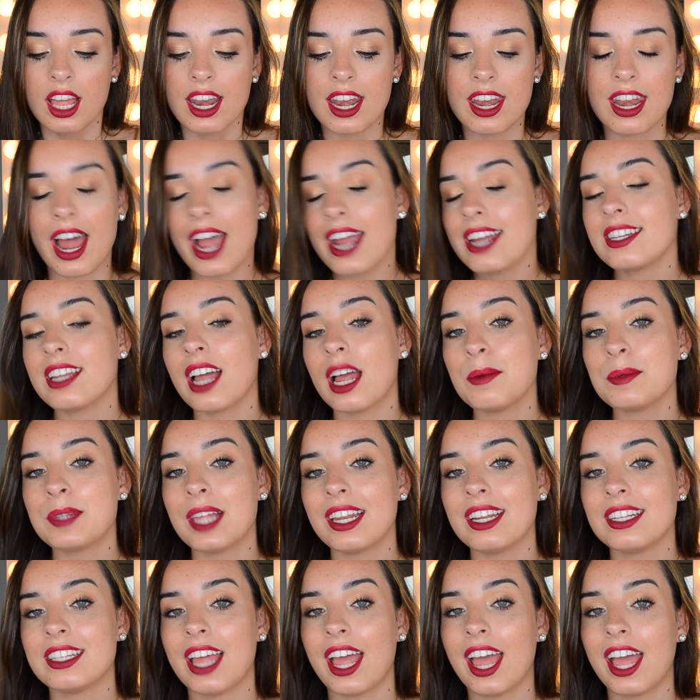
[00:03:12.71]
9 times
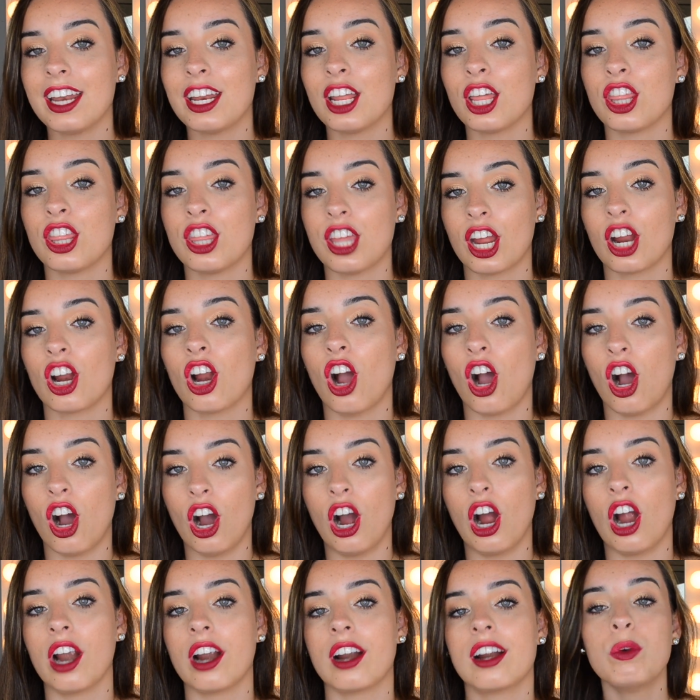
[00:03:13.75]
out of 10, there
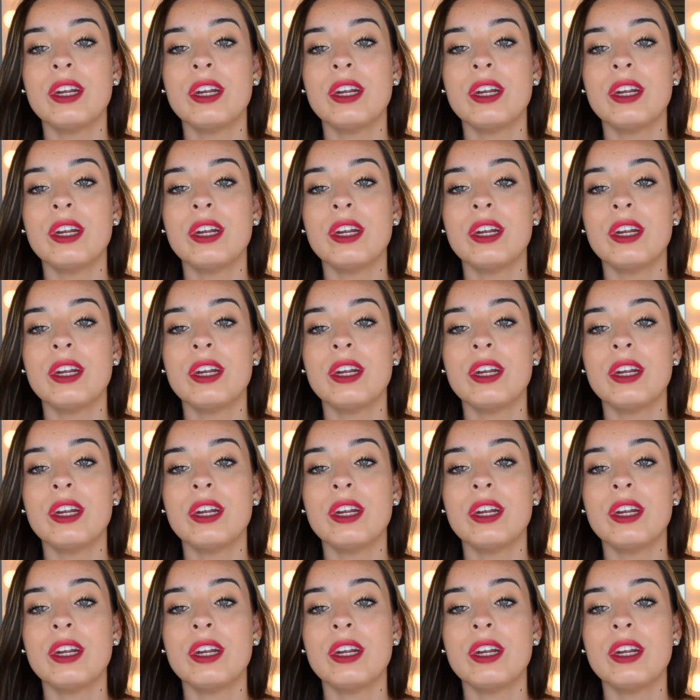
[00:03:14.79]
are.